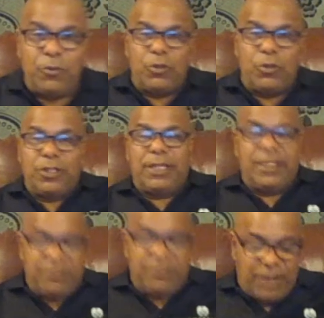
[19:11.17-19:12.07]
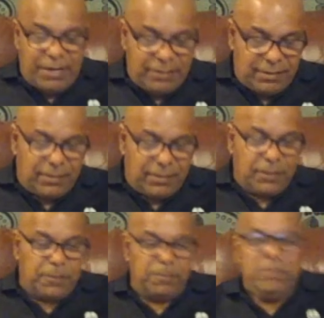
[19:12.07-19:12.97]
are going to get the virus,
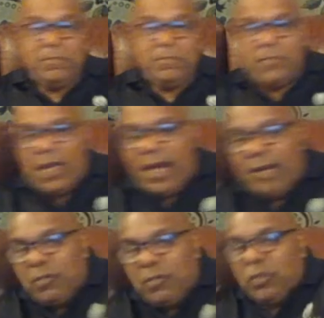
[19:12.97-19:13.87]
and I'm going to show